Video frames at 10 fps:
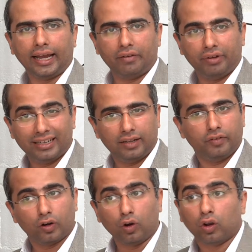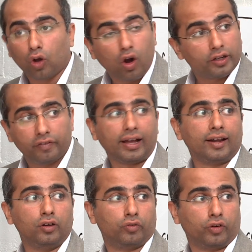And we deliver a lot of
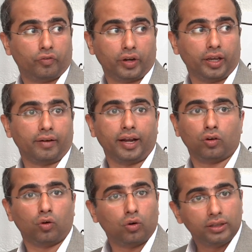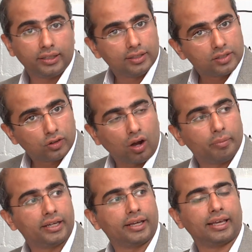value for free, right? All these
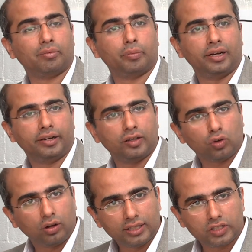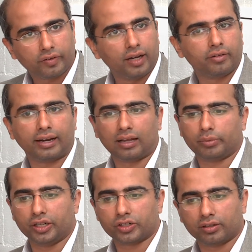commenting capabilities, all these file
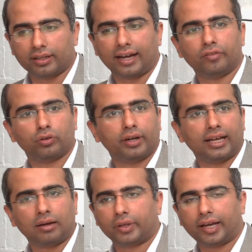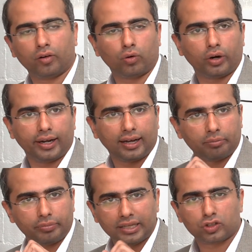collaboration, the iPhone app, the Android
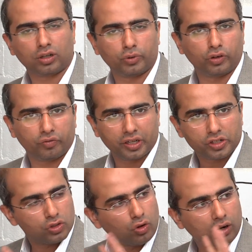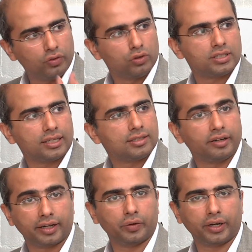app, desktop notifications, all of those things are
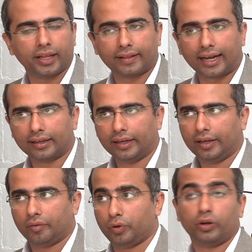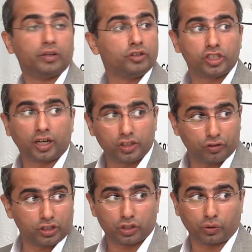included in that. We don't even charge
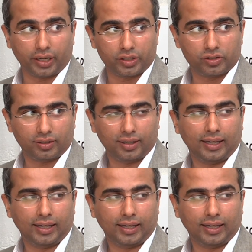for storage.